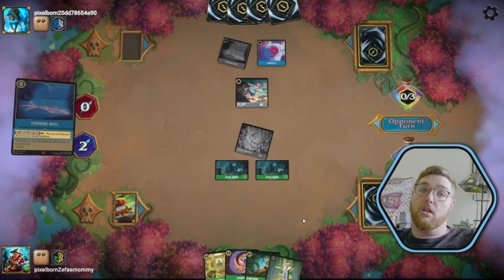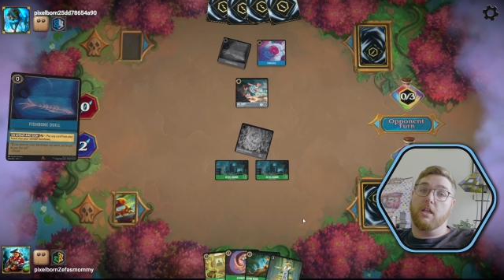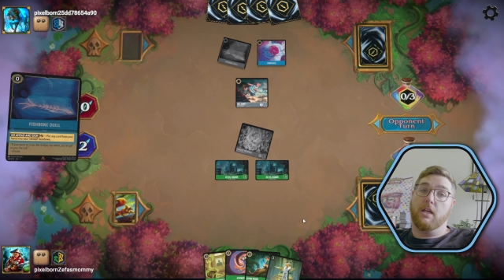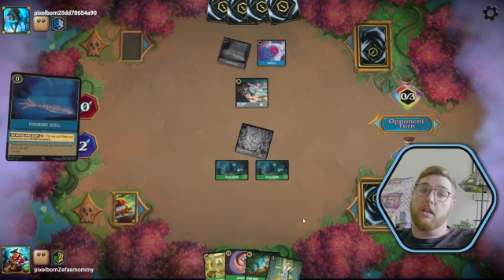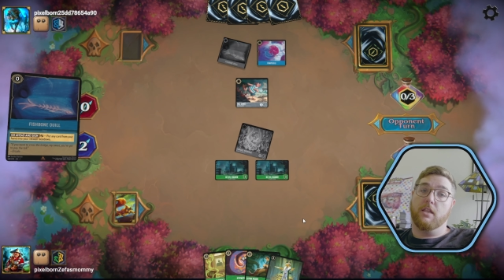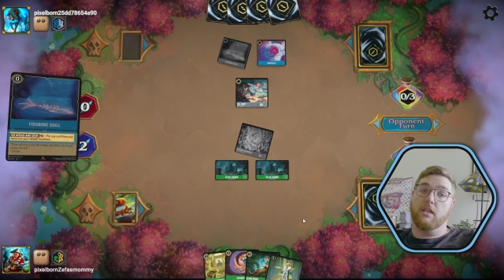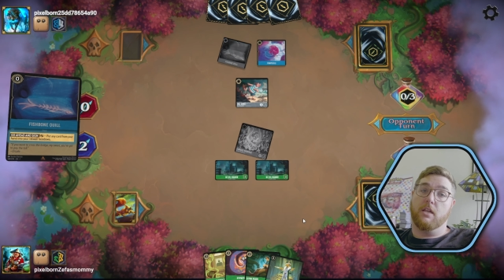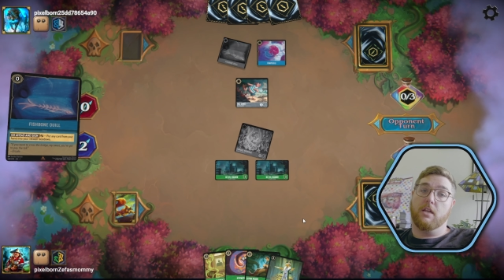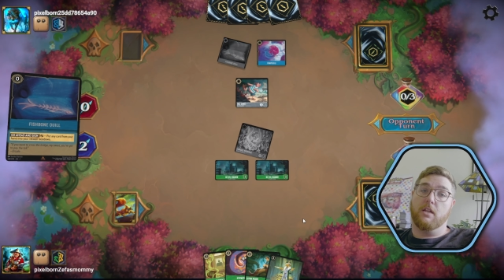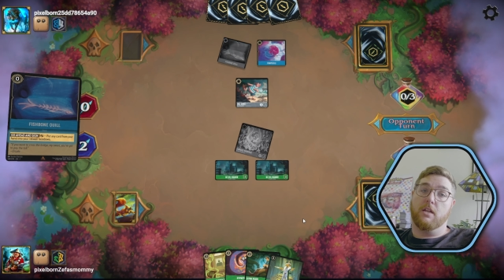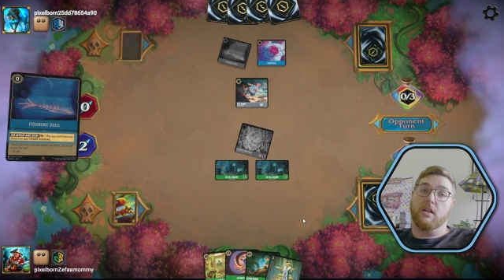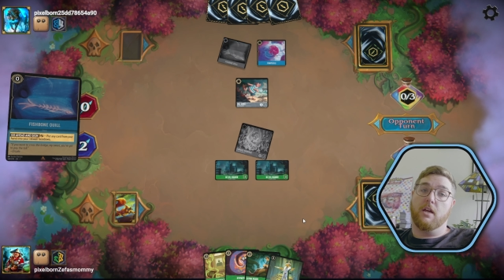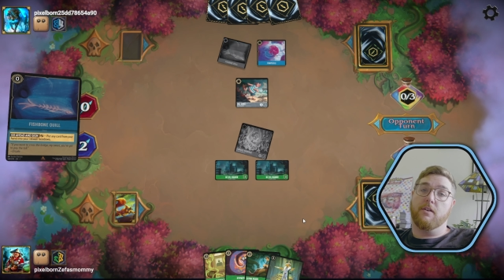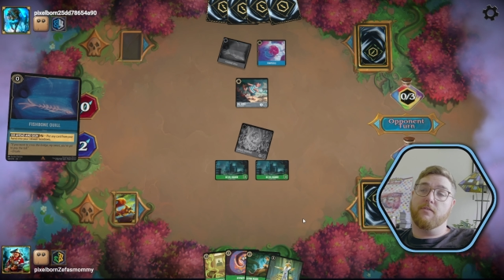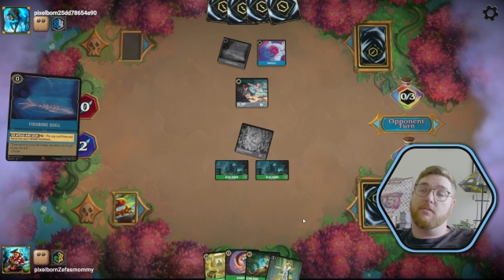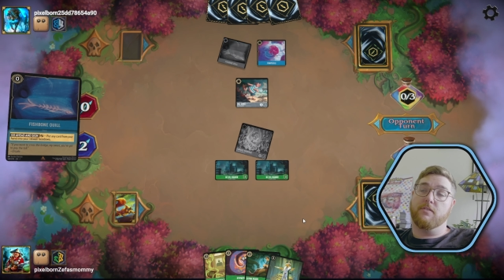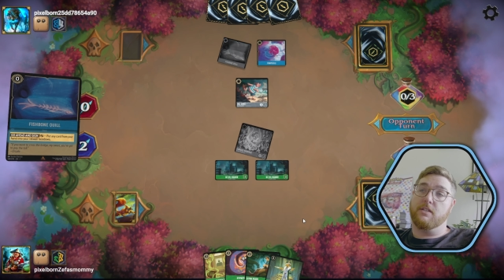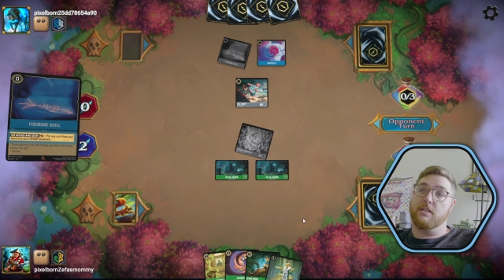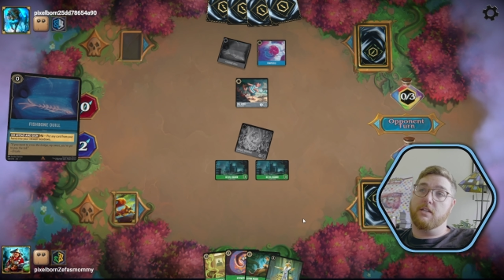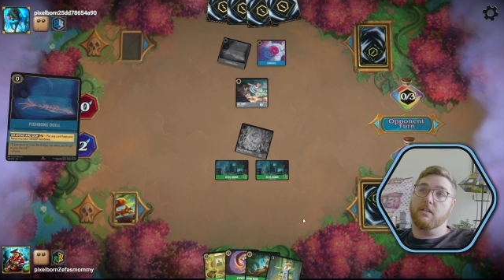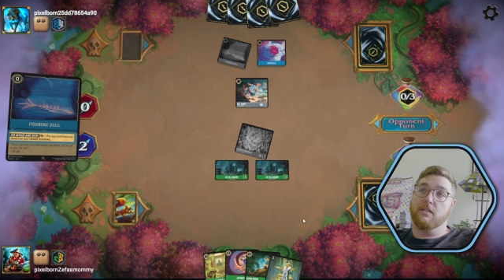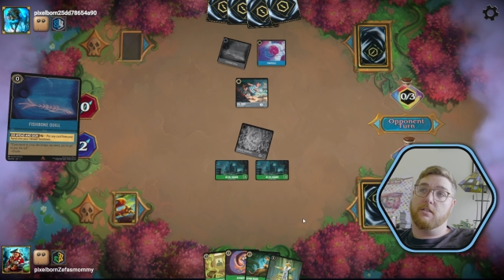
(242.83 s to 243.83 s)
lately. Not
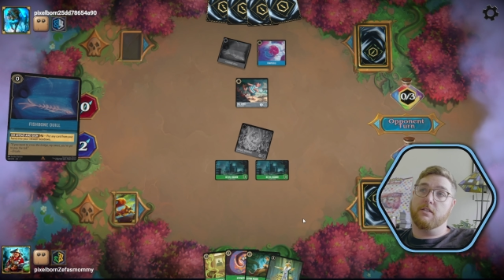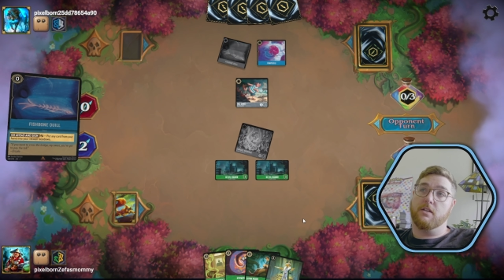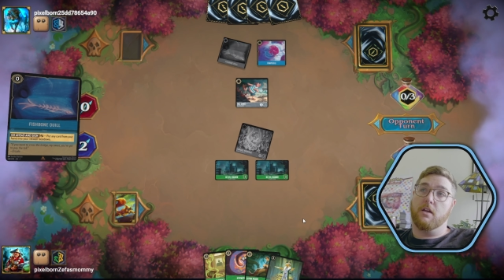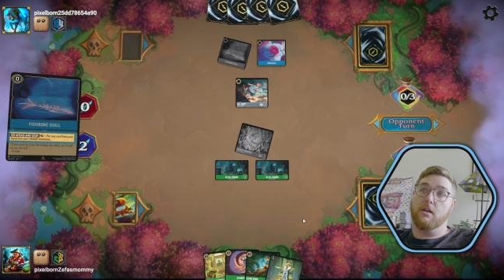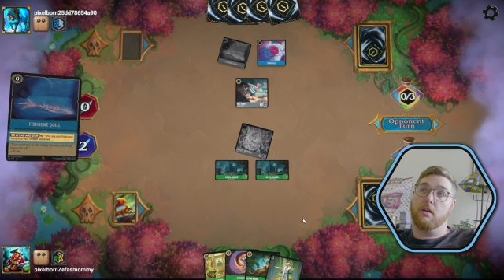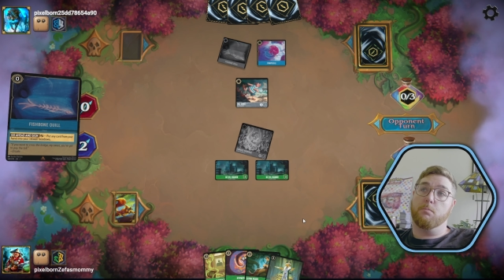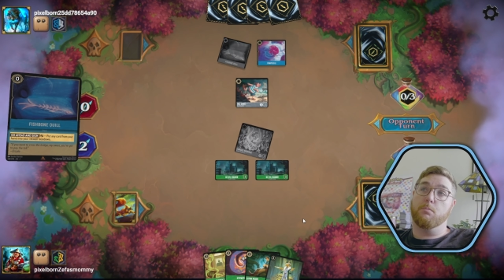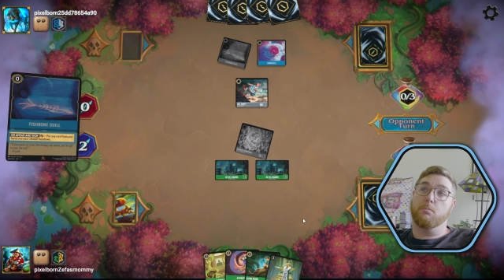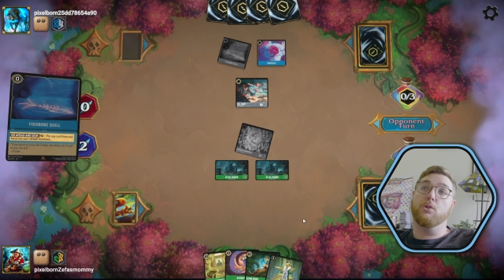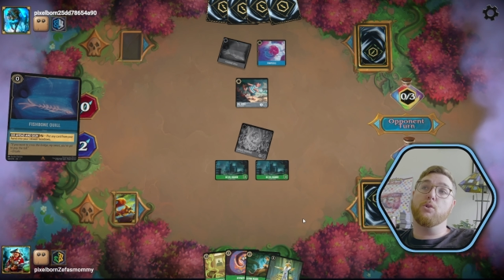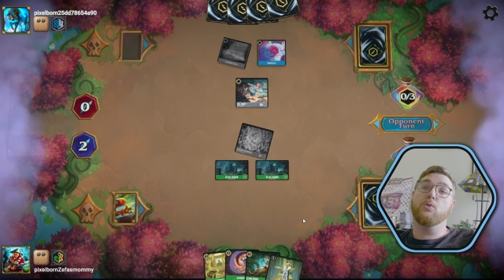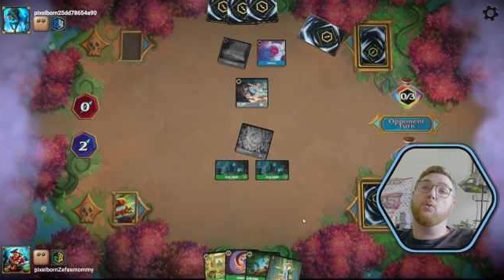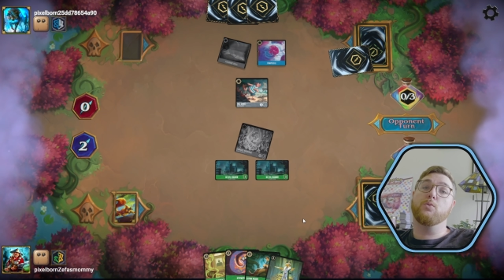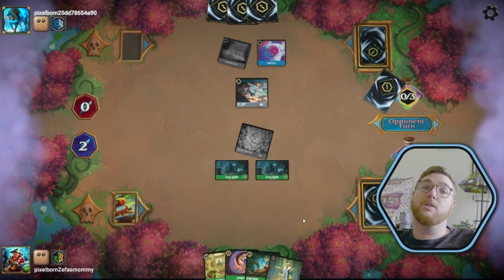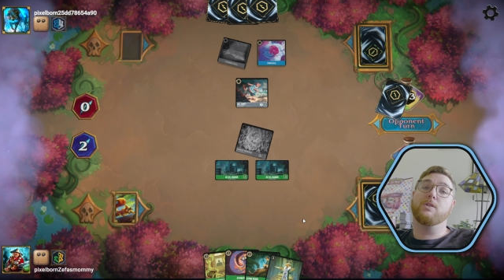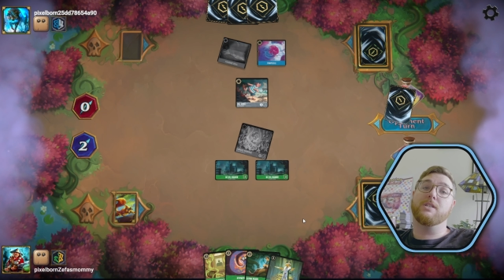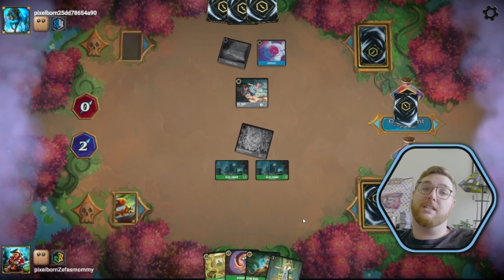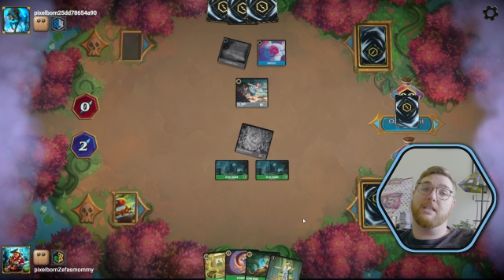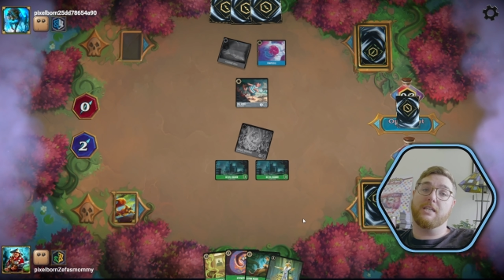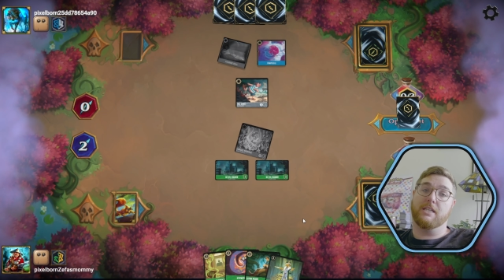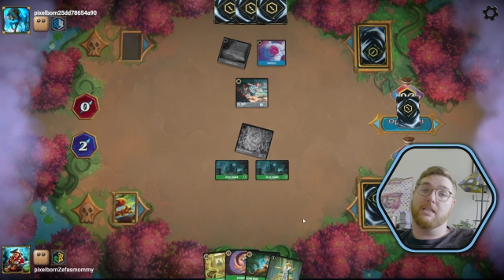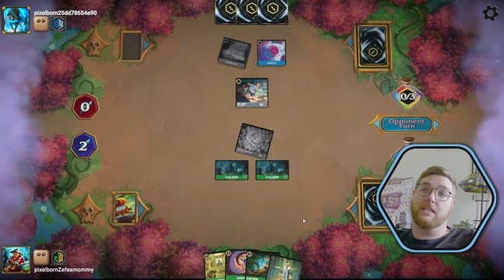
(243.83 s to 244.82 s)
Steel Song, Blue
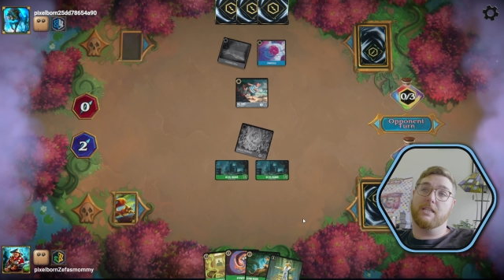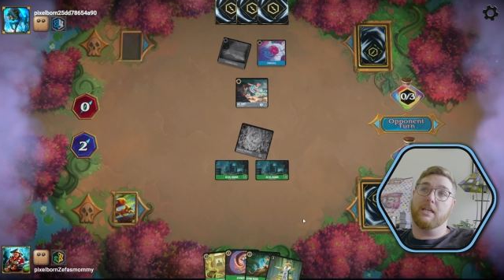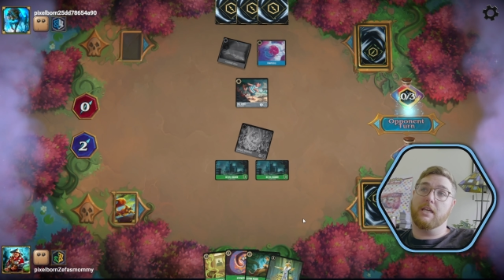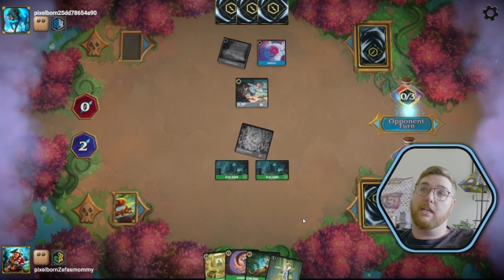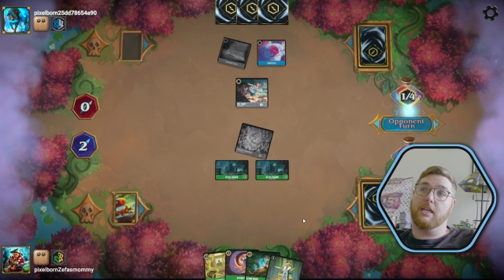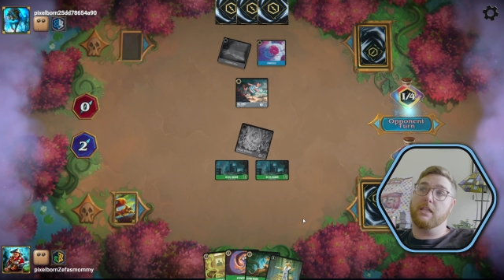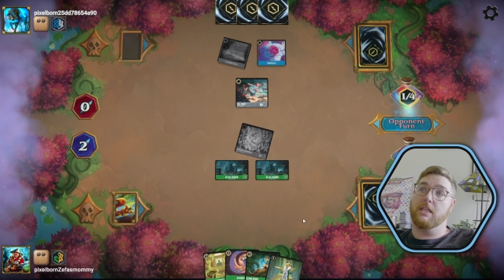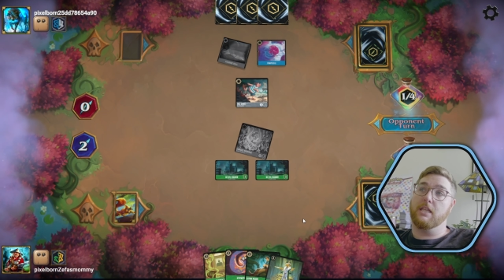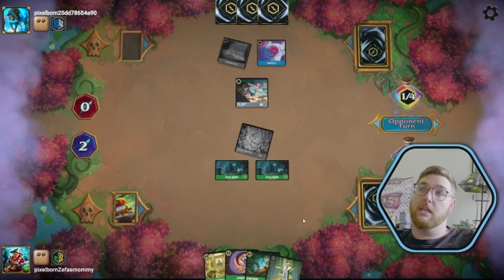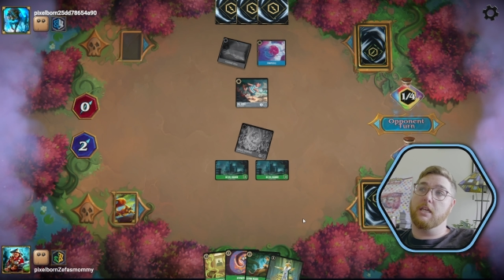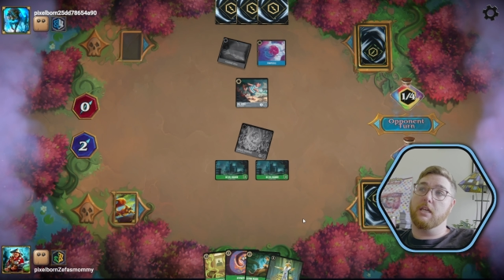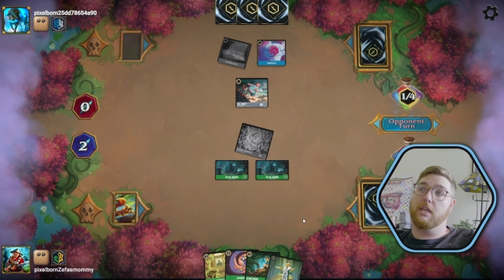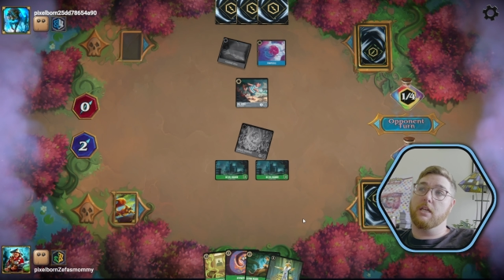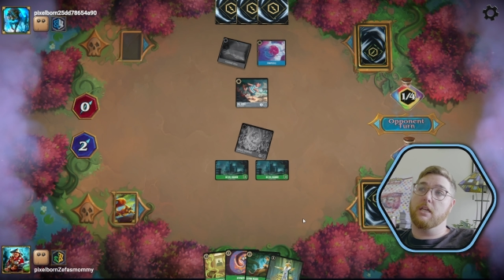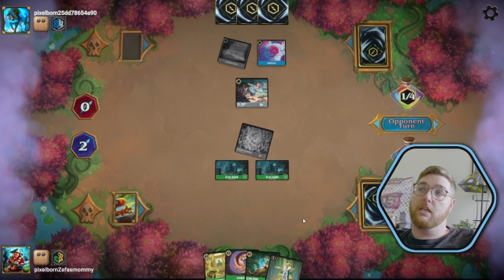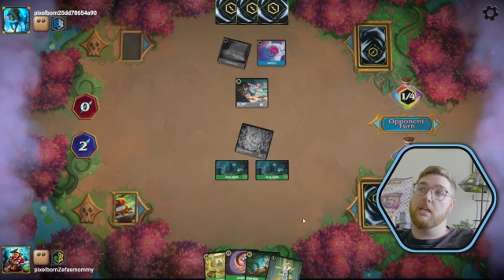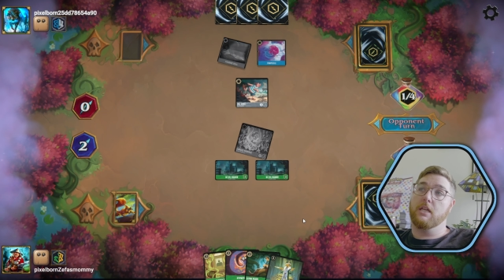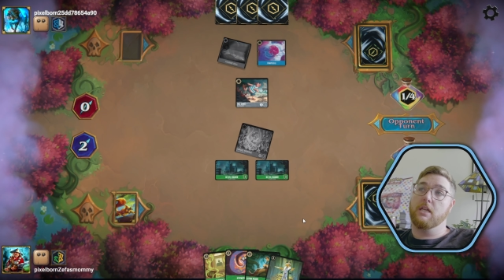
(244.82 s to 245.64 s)
Steel lately.